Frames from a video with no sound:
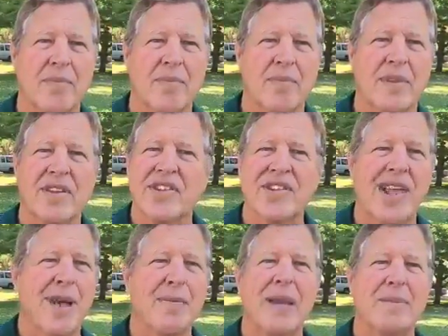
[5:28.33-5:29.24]
This is
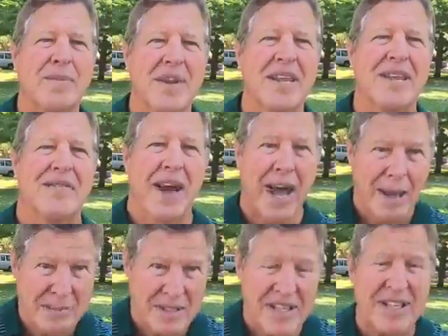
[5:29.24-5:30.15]
not make-believe.
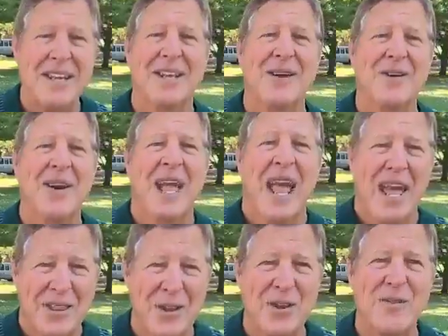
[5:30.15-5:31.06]
I'm sitting here
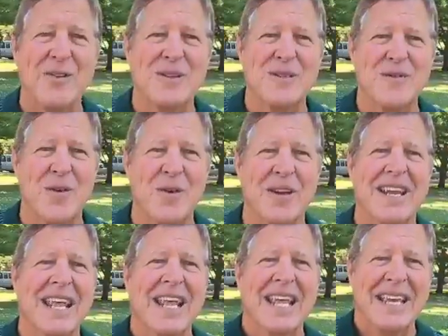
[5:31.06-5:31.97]
at the University of
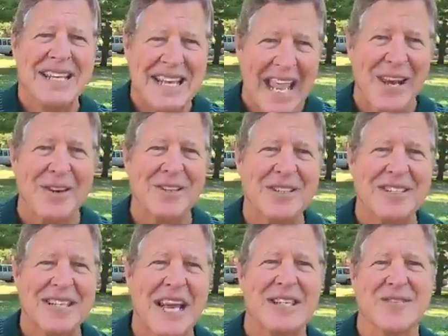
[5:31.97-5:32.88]
Oregon. Daniel just
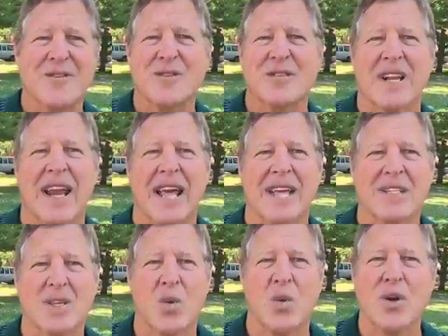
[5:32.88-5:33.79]
had his first class
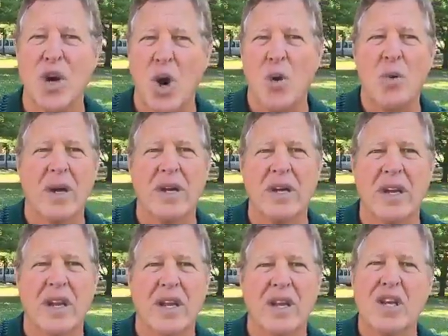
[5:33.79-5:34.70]
where no one
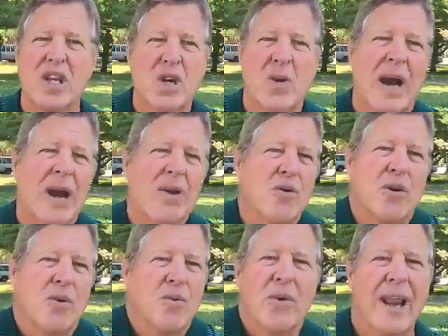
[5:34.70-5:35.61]
knew how it
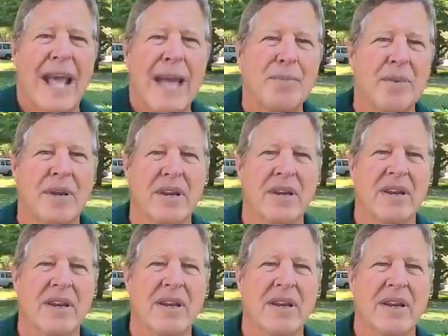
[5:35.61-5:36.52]
would happen.
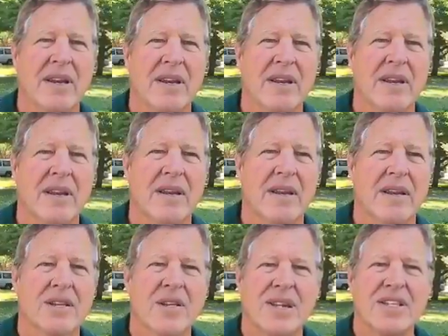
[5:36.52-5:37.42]

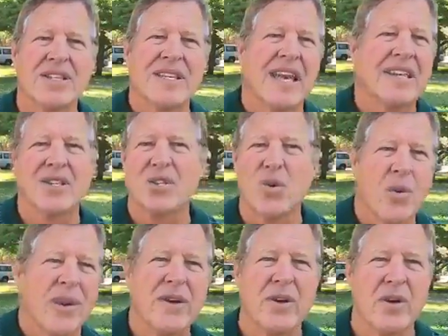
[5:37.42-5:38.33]
So I just had to
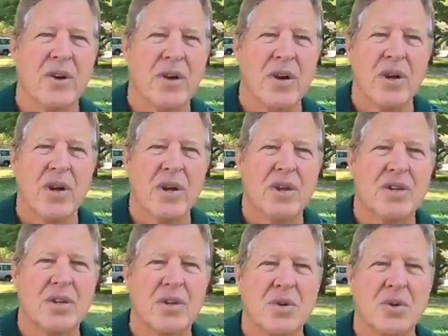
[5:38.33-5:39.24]
surrender
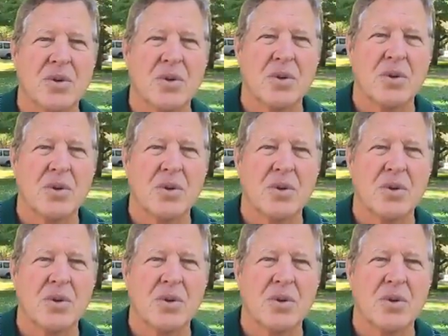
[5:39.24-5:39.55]
to